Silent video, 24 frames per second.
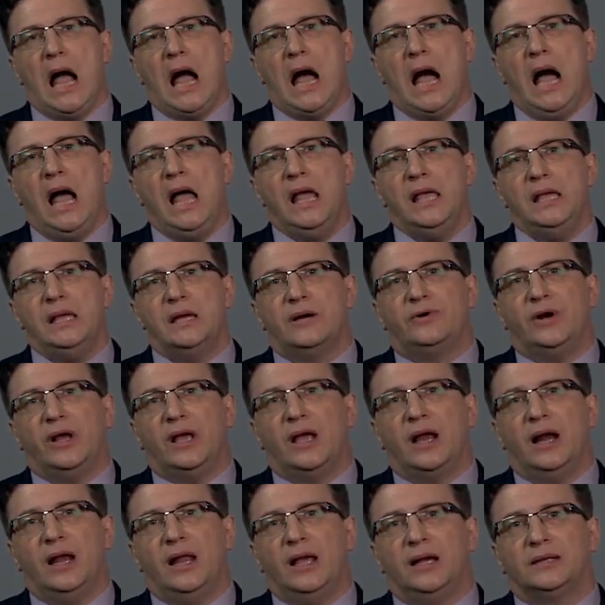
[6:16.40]
I
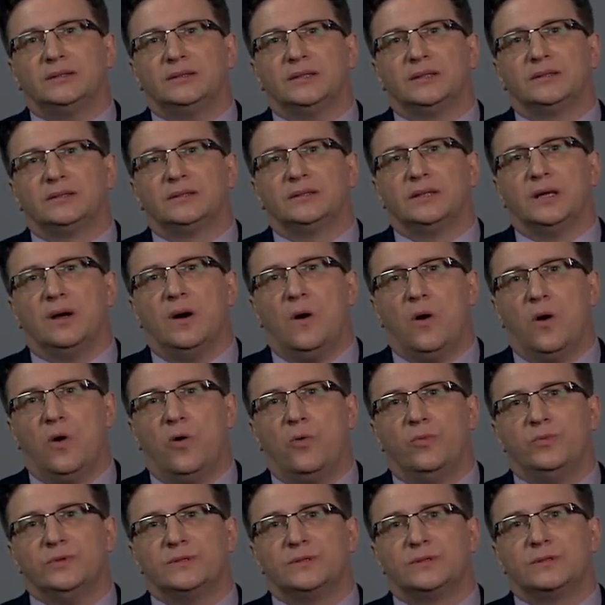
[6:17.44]
recollected
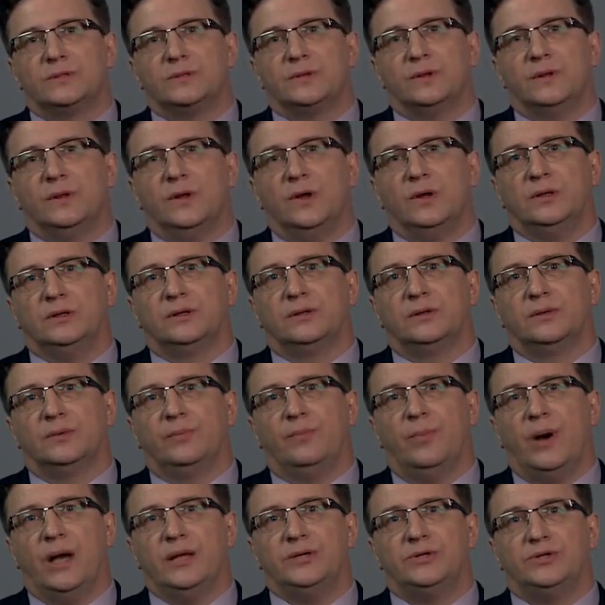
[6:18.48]
Holmes not
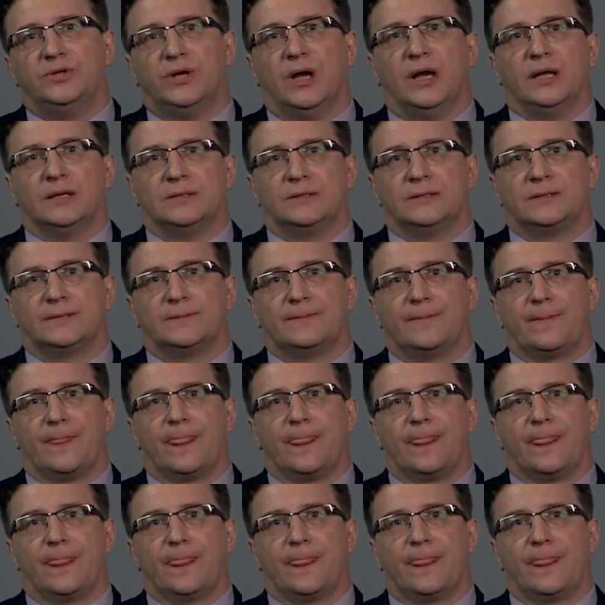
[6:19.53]
by chance.